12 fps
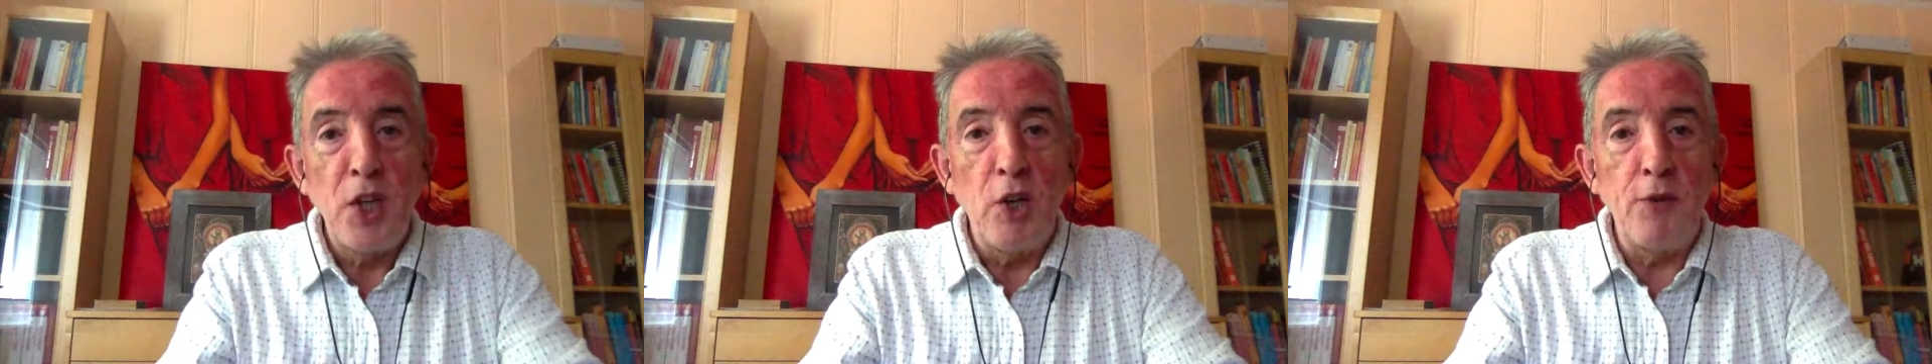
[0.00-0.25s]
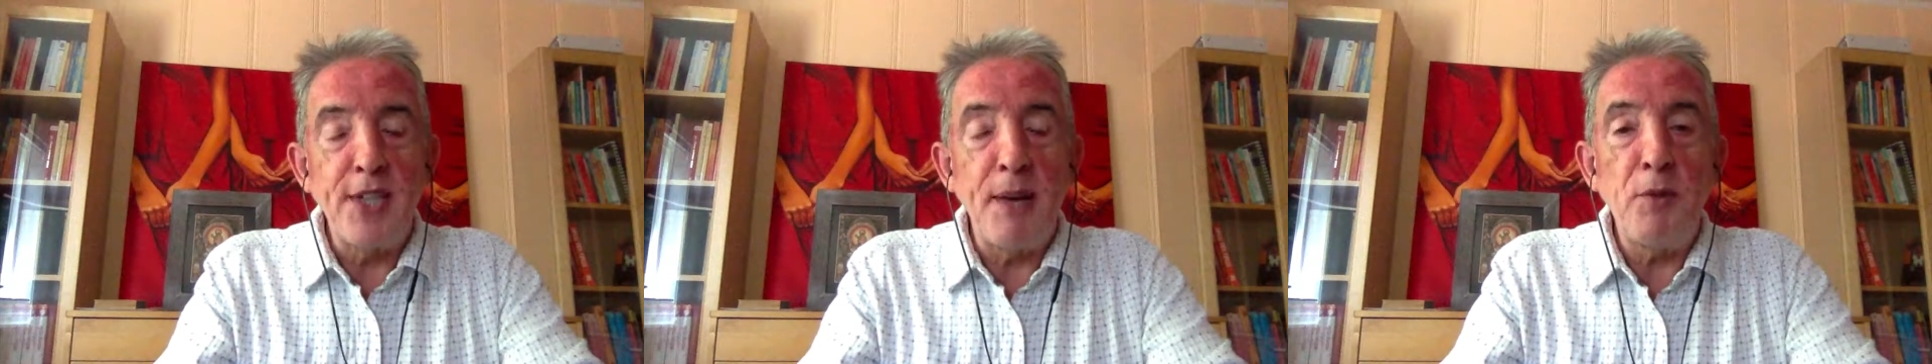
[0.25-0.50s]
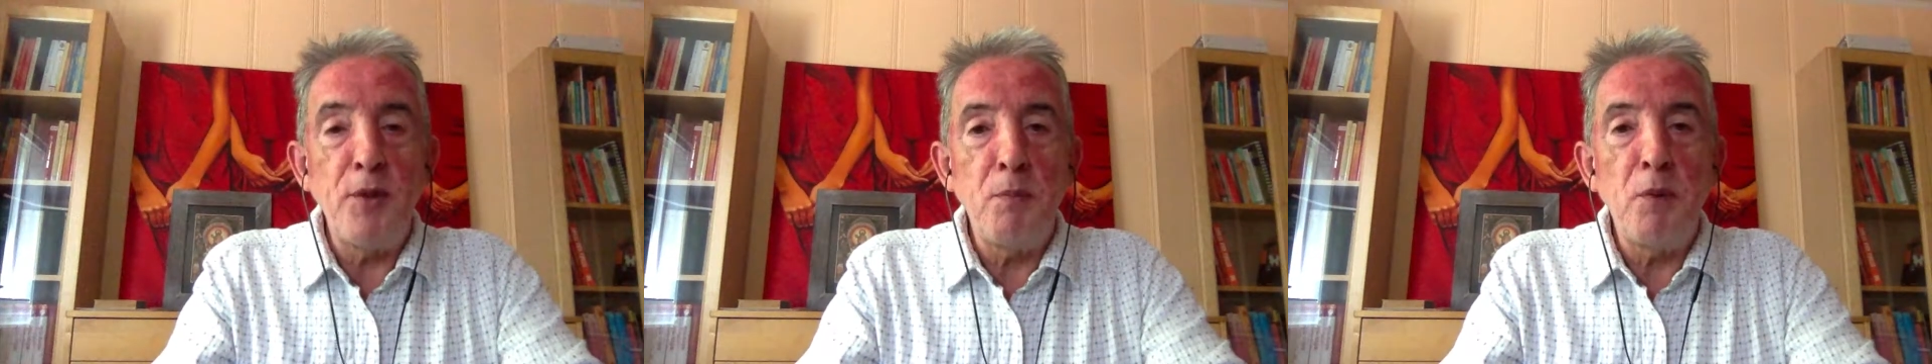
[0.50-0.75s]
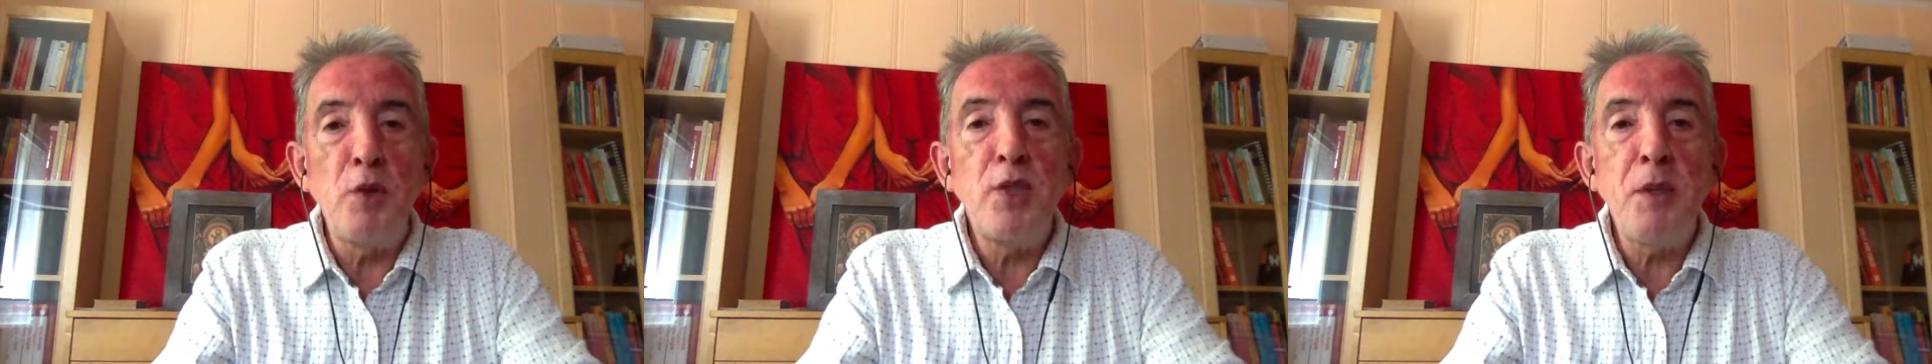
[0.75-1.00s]
of some of the
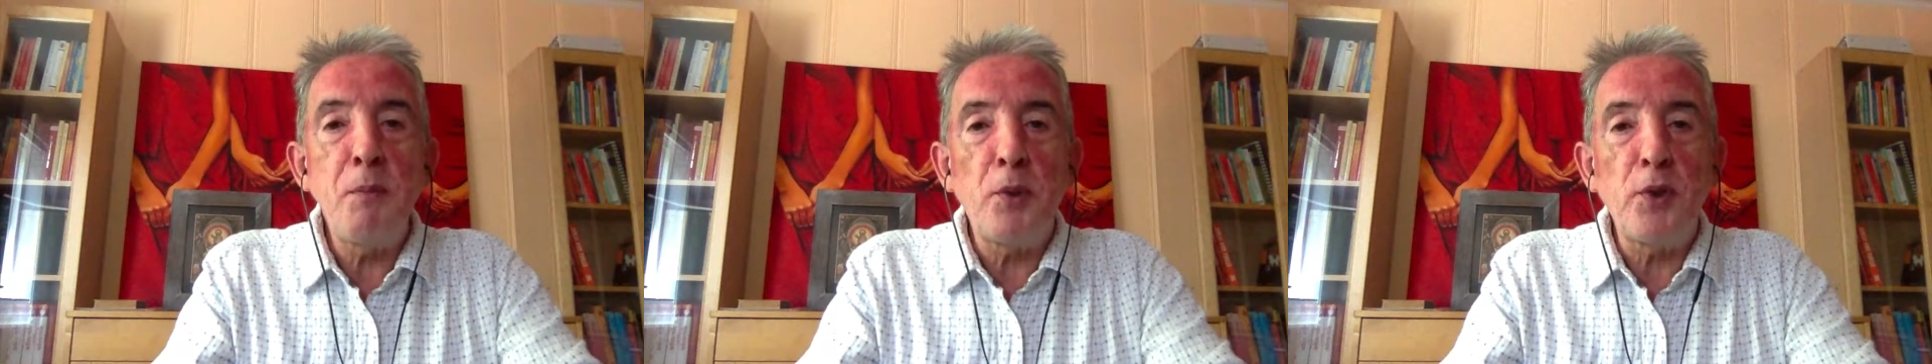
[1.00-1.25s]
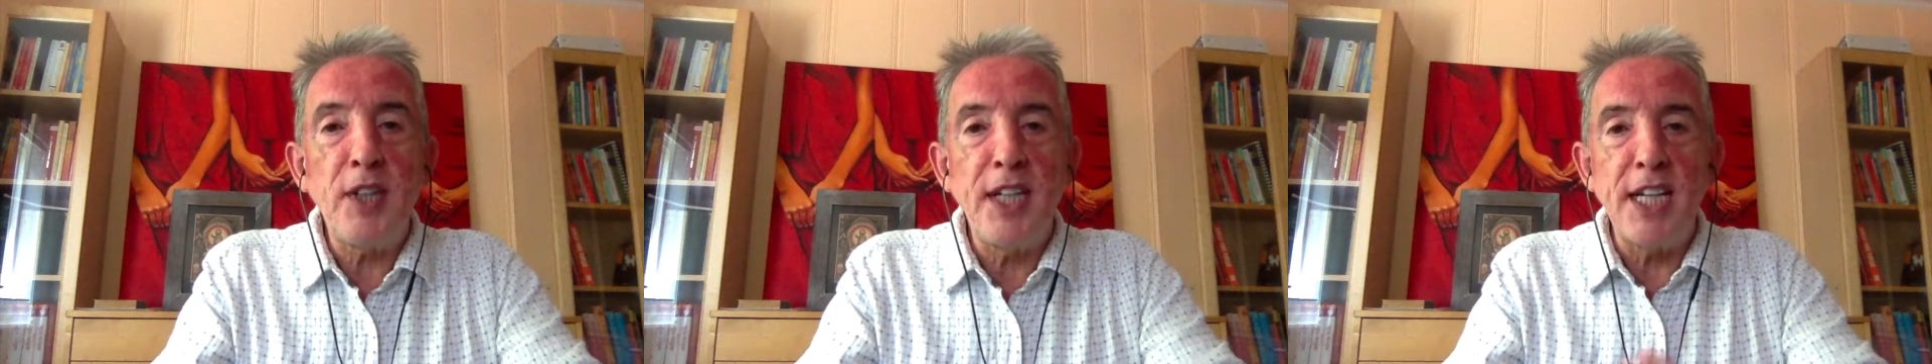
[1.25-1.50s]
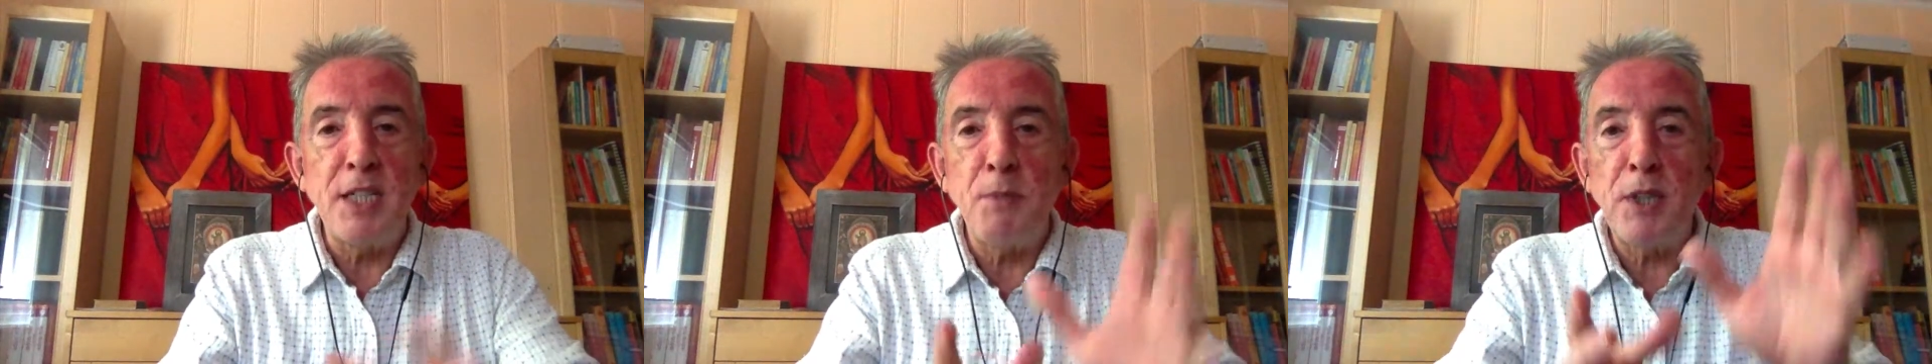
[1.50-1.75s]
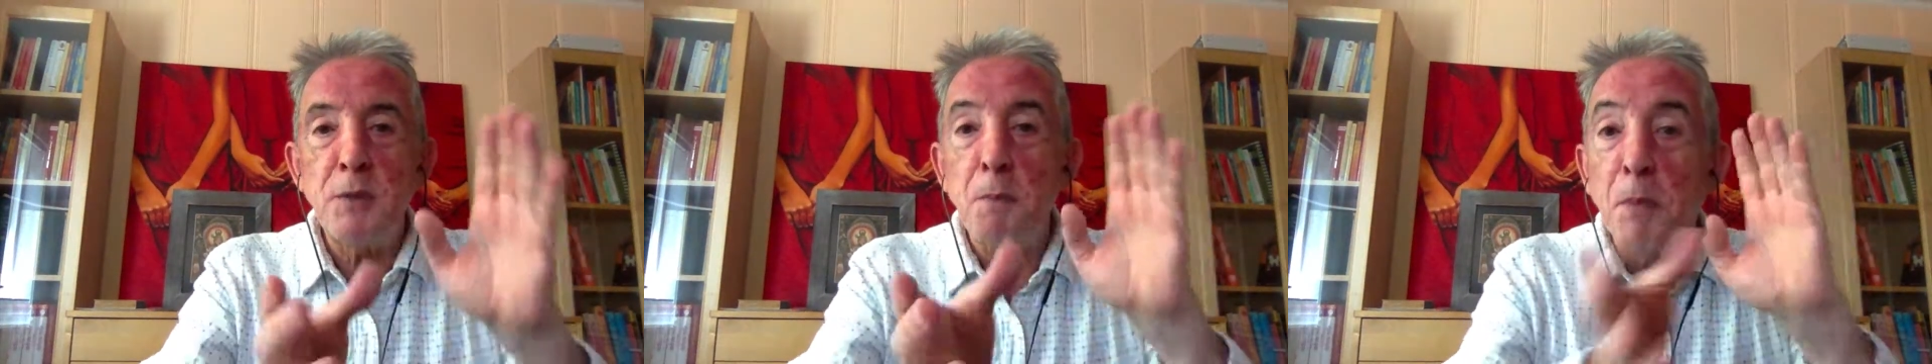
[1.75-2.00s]
most important
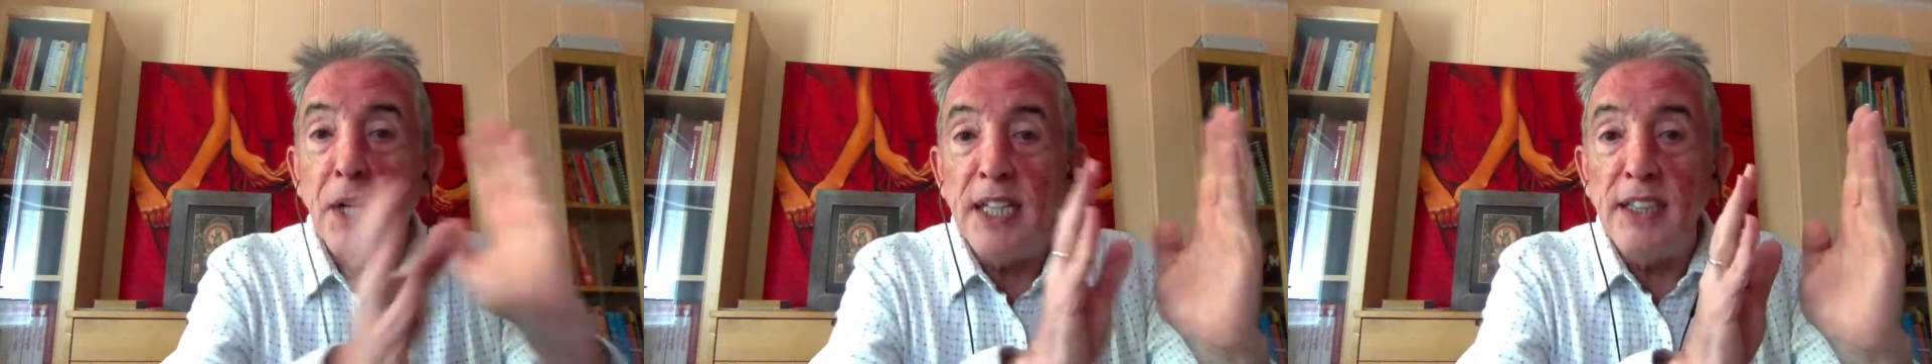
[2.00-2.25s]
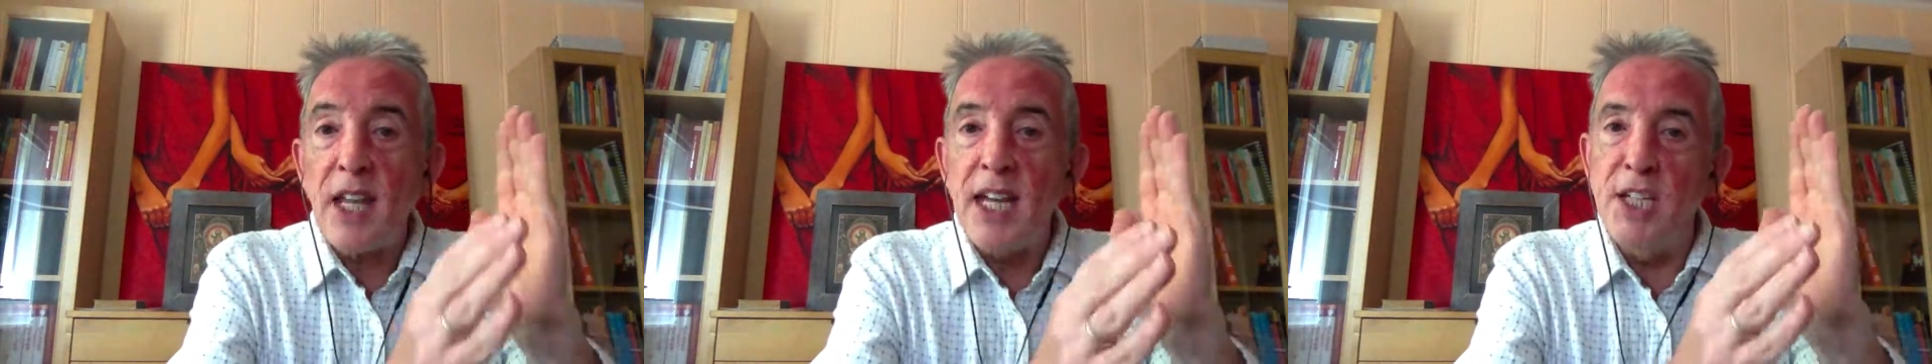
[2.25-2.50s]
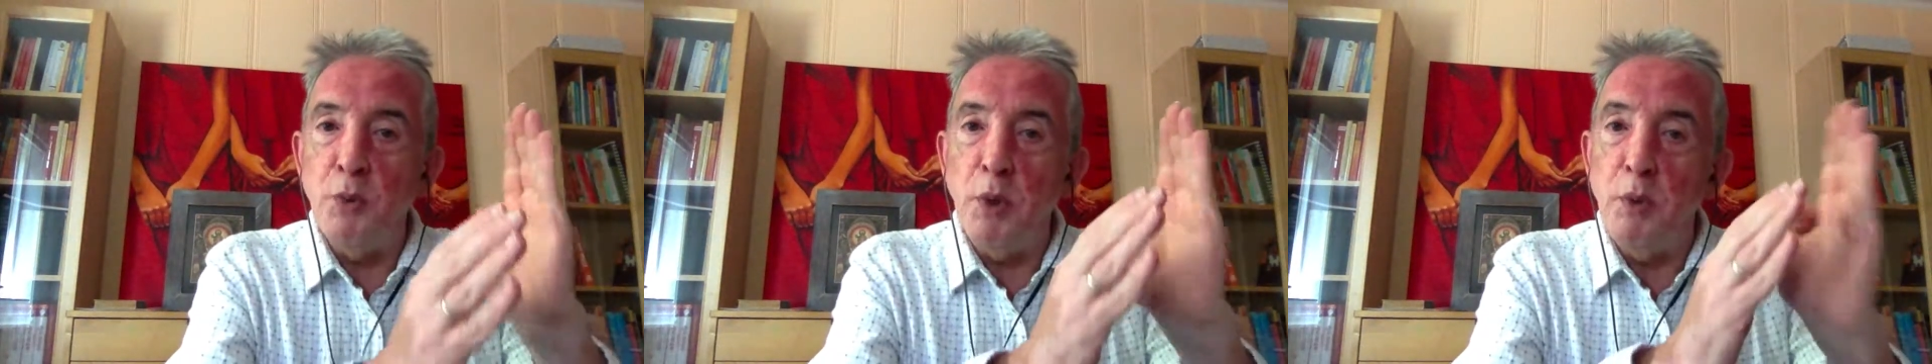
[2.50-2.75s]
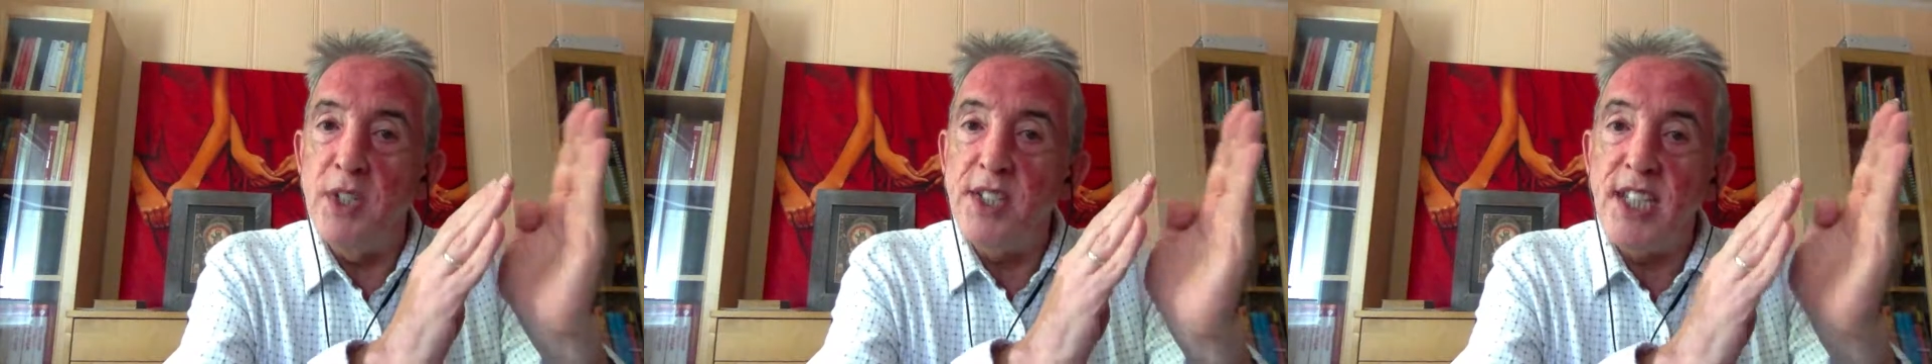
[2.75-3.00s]
aspects, but as we
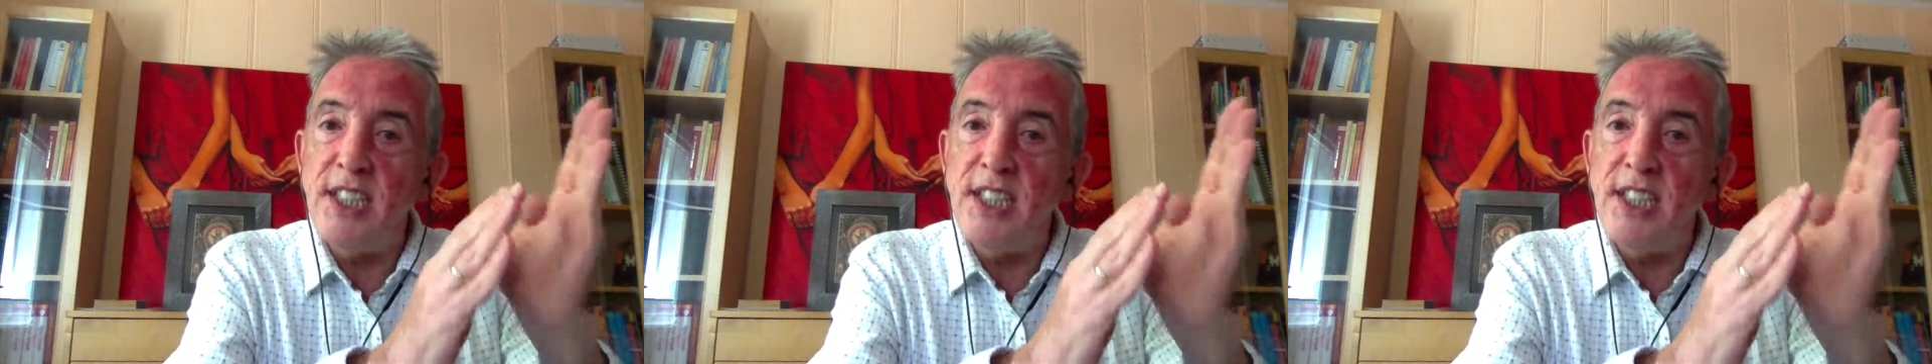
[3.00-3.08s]
will see,